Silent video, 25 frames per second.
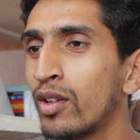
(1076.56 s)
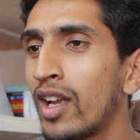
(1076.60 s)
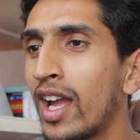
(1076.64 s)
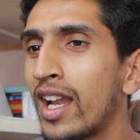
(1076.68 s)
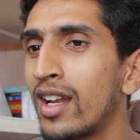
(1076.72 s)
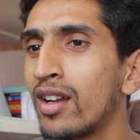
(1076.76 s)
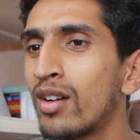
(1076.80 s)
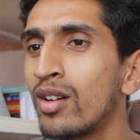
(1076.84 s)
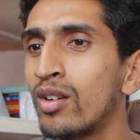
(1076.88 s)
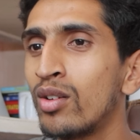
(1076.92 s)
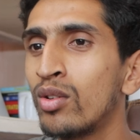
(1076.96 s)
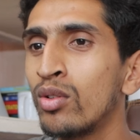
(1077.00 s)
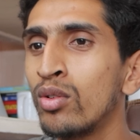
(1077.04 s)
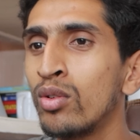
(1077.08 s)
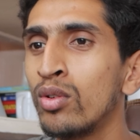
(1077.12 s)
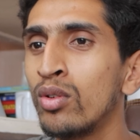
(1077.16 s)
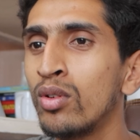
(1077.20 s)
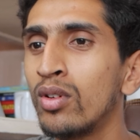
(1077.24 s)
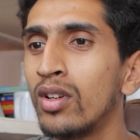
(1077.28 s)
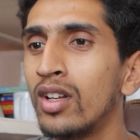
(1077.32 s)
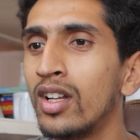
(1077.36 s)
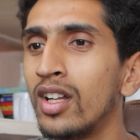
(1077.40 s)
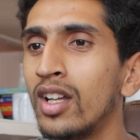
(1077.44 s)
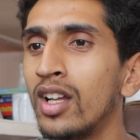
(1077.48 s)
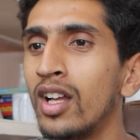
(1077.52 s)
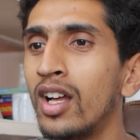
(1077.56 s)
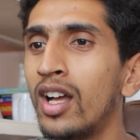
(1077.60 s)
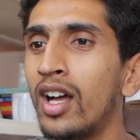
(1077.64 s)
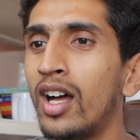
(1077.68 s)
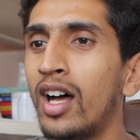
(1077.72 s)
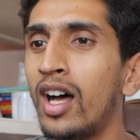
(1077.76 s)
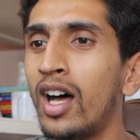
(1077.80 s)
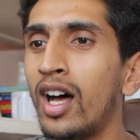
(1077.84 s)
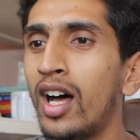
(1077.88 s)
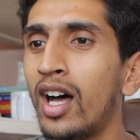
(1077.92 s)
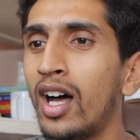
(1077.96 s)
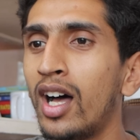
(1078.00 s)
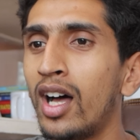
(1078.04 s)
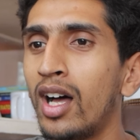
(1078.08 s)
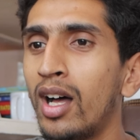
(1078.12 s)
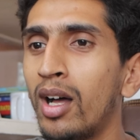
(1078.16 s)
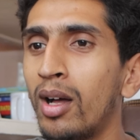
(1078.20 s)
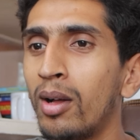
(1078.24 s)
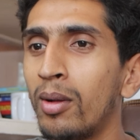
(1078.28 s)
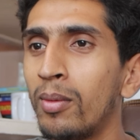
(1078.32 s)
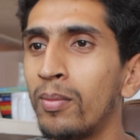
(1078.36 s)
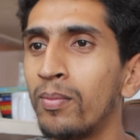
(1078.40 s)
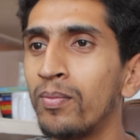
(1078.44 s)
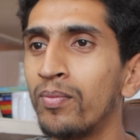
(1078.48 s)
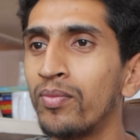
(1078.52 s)
You cannot do
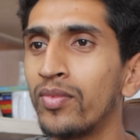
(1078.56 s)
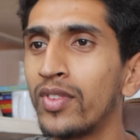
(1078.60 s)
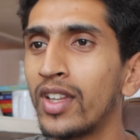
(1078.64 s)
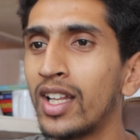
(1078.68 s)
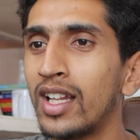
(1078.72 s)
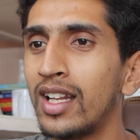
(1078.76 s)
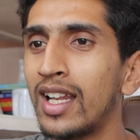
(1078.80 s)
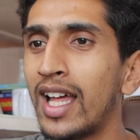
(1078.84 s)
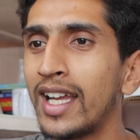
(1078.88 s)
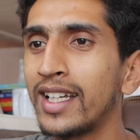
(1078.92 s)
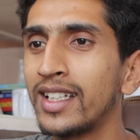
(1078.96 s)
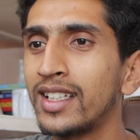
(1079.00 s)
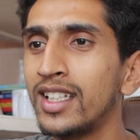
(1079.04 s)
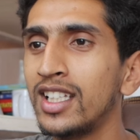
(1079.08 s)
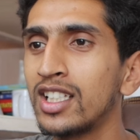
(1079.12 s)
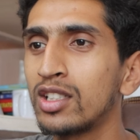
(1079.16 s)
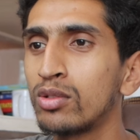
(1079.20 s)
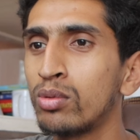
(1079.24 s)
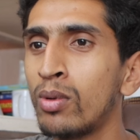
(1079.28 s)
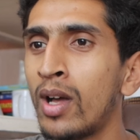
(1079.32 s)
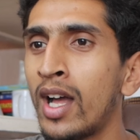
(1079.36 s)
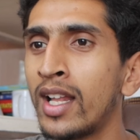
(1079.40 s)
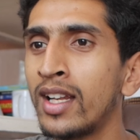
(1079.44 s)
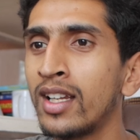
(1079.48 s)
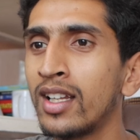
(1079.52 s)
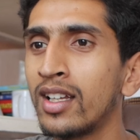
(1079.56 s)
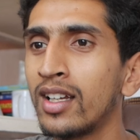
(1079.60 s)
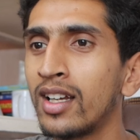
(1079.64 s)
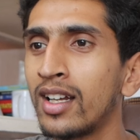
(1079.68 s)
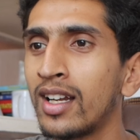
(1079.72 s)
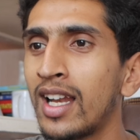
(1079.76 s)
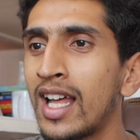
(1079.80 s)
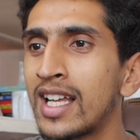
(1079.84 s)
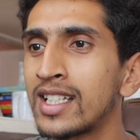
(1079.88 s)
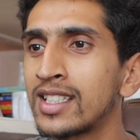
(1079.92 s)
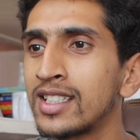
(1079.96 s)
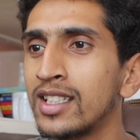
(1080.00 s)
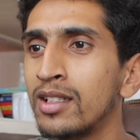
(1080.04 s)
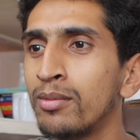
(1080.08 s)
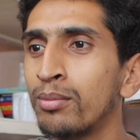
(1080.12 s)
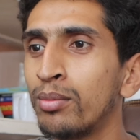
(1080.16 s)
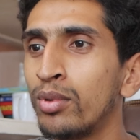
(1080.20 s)
like this one, class